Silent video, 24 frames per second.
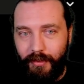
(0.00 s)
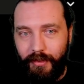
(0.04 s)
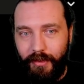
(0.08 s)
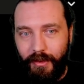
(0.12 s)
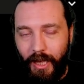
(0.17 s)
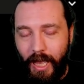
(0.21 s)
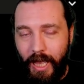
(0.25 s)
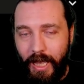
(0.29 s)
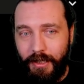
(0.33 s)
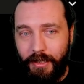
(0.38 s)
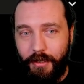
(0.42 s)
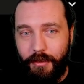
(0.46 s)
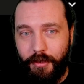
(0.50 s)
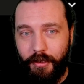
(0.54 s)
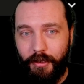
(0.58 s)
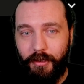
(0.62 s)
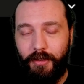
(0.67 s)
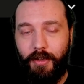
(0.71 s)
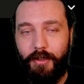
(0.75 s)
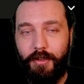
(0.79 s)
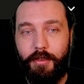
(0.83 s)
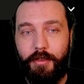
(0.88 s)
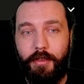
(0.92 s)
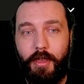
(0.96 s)
anything
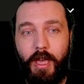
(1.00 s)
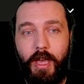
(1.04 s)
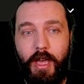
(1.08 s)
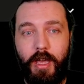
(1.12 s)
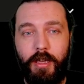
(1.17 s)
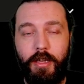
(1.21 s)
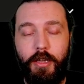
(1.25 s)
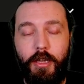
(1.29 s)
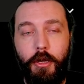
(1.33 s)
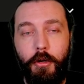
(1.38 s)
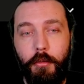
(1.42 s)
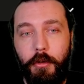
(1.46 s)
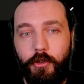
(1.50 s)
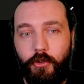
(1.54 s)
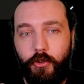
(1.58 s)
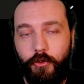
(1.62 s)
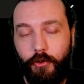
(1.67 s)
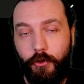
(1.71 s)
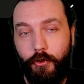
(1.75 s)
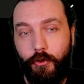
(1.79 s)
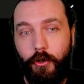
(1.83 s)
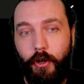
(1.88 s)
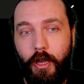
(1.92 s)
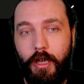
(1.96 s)
like that, which is
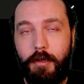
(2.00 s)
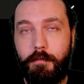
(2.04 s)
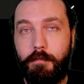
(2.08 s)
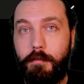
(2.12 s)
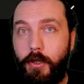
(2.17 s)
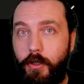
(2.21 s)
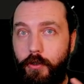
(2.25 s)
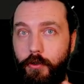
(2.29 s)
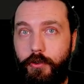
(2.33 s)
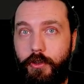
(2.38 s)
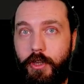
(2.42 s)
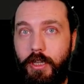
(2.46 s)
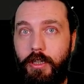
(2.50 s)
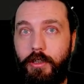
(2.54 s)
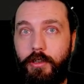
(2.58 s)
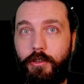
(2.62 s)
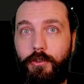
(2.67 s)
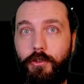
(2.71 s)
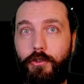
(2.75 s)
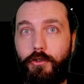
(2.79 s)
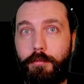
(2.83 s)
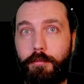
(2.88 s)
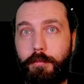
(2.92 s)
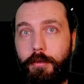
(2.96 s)
a shame because
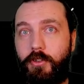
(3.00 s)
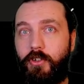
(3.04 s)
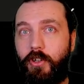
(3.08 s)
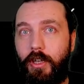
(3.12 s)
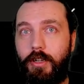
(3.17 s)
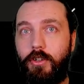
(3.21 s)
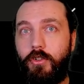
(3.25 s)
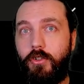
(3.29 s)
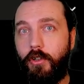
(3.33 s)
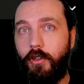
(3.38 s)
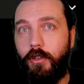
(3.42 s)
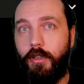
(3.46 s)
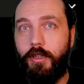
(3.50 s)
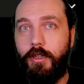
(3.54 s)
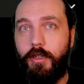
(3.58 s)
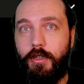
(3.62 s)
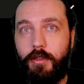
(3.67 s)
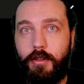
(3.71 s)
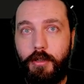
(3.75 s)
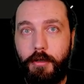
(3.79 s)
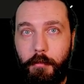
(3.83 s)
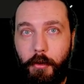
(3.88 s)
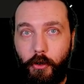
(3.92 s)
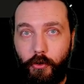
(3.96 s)
this is potentially
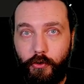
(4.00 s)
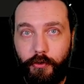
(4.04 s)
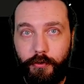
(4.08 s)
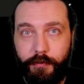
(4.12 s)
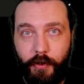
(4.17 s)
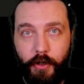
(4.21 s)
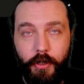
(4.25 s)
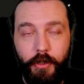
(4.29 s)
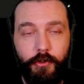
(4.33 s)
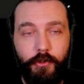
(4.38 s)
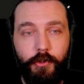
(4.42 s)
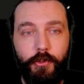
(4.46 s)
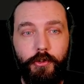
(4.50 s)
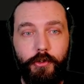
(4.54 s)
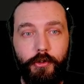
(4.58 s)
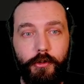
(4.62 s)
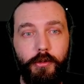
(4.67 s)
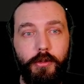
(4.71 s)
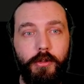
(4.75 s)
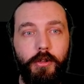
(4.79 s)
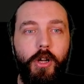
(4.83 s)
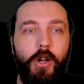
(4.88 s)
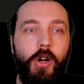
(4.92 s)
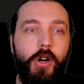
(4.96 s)
the most
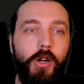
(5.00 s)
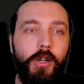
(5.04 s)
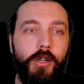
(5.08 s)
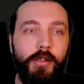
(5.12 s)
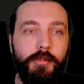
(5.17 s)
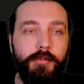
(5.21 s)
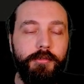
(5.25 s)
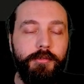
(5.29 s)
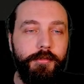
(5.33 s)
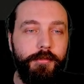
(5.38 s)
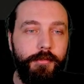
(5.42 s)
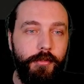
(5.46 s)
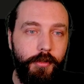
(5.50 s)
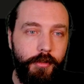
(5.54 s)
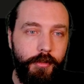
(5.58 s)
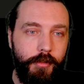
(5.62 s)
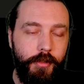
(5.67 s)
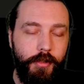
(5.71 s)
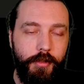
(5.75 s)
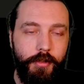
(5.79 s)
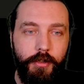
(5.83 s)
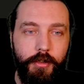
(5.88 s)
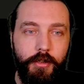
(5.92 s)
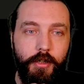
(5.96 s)
versatile of
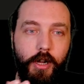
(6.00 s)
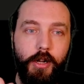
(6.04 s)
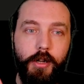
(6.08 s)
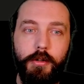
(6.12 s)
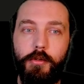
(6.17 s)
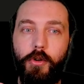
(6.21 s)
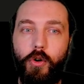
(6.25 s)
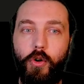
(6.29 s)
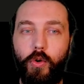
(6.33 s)
you know,